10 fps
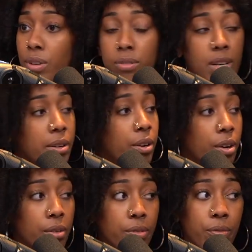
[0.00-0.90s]
Shayne is real down to
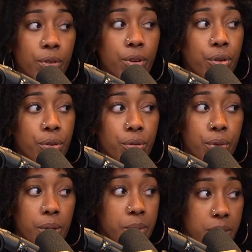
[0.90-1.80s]
earth and real cool.
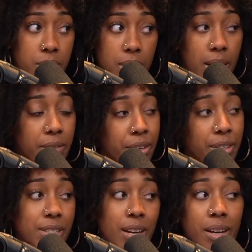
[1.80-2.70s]
We be just having a
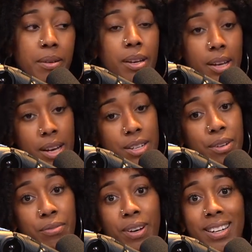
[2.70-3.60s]
good time. Yeah.
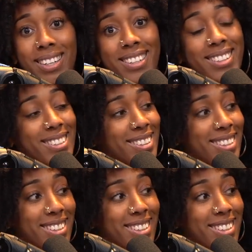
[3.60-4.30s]
She funny.